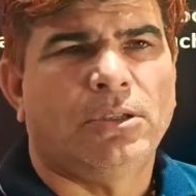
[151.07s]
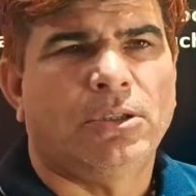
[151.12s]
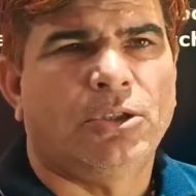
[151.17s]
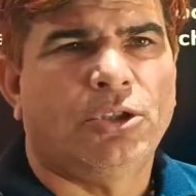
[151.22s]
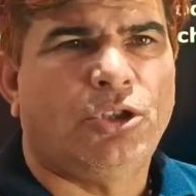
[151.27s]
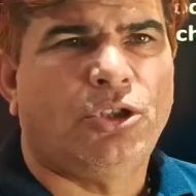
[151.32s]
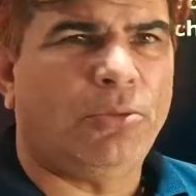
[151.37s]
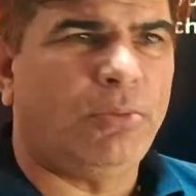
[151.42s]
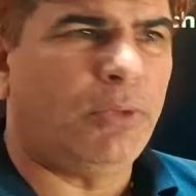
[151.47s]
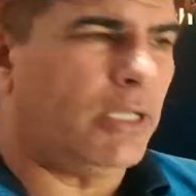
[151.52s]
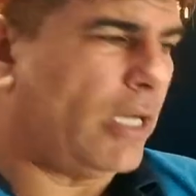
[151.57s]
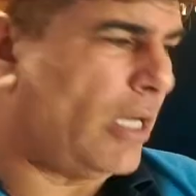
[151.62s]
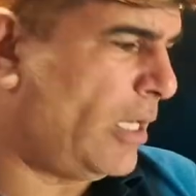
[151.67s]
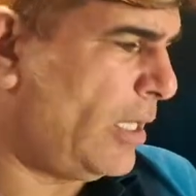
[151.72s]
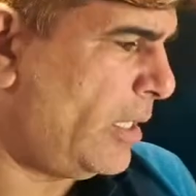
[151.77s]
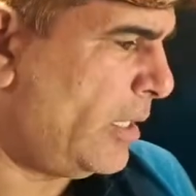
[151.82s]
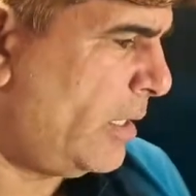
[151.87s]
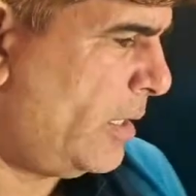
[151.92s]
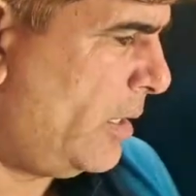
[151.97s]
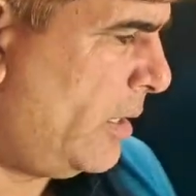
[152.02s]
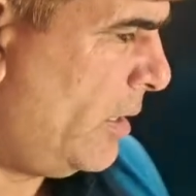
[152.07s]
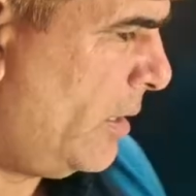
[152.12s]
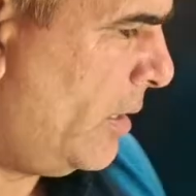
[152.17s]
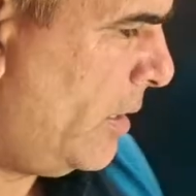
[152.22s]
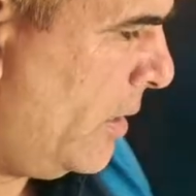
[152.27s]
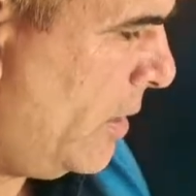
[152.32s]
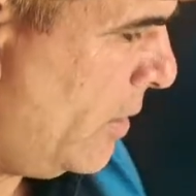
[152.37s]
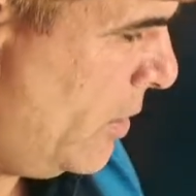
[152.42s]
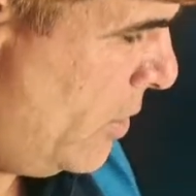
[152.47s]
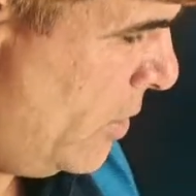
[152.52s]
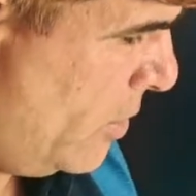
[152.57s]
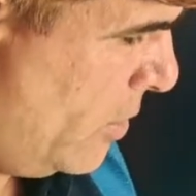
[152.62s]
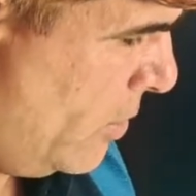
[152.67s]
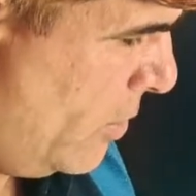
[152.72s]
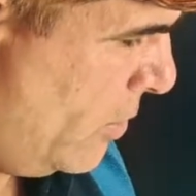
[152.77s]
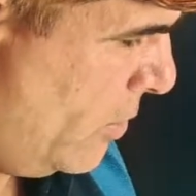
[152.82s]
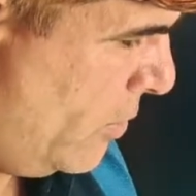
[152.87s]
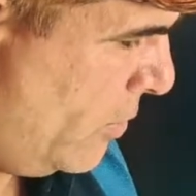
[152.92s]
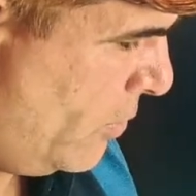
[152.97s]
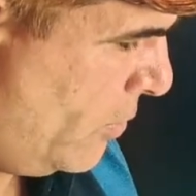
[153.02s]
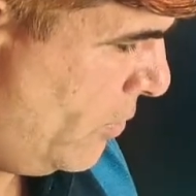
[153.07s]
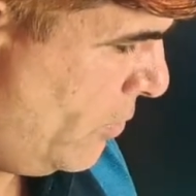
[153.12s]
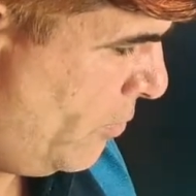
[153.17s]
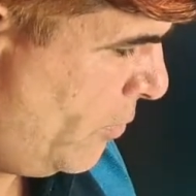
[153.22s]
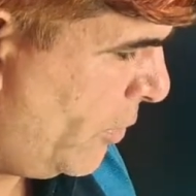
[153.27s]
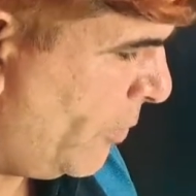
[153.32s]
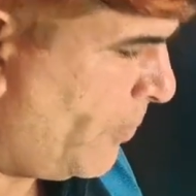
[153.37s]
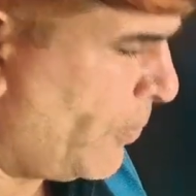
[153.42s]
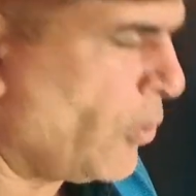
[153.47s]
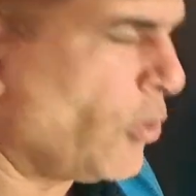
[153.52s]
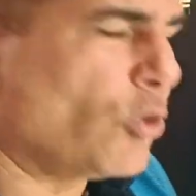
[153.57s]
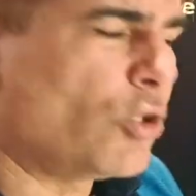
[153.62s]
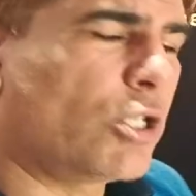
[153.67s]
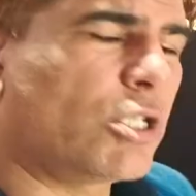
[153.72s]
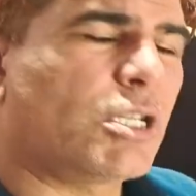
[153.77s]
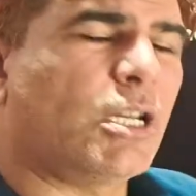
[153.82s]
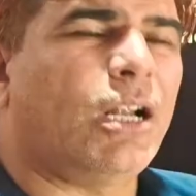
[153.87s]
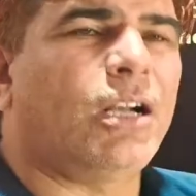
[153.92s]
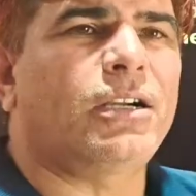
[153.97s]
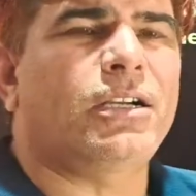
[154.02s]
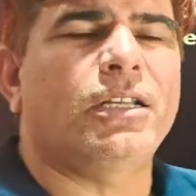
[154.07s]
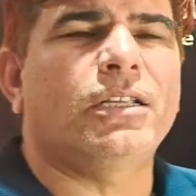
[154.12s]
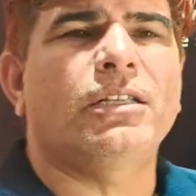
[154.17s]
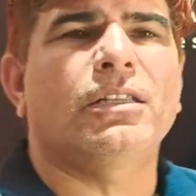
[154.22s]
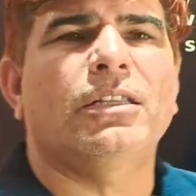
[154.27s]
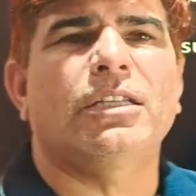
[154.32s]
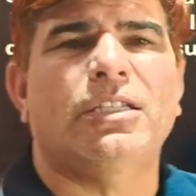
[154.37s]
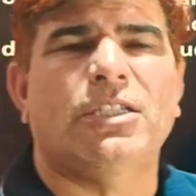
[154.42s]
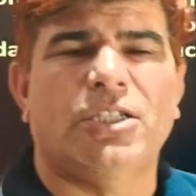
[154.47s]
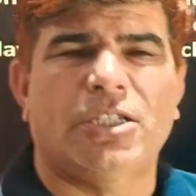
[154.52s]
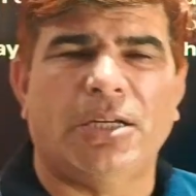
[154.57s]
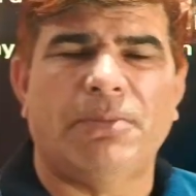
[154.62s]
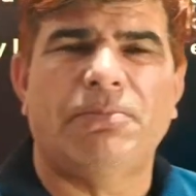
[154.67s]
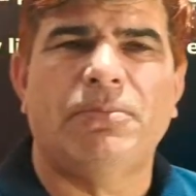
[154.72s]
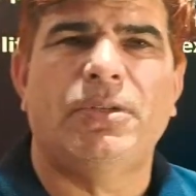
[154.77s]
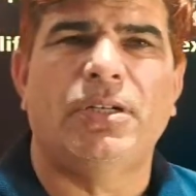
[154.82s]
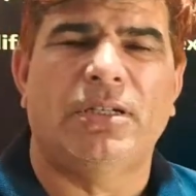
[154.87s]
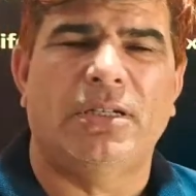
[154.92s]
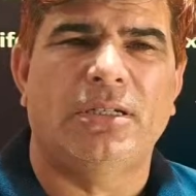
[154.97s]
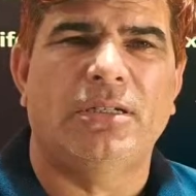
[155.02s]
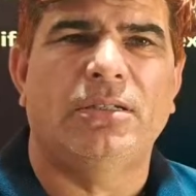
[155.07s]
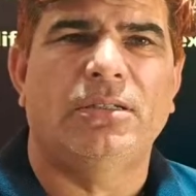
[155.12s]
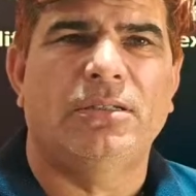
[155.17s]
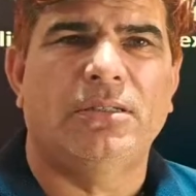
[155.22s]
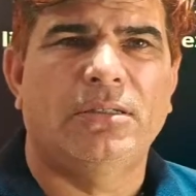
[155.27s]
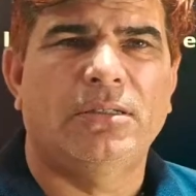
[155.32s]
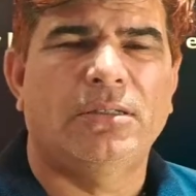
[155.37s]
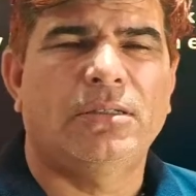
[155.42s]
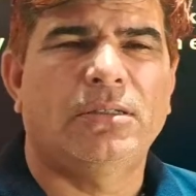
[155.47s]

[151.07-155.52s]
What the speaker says: So beta, before starting this chapter,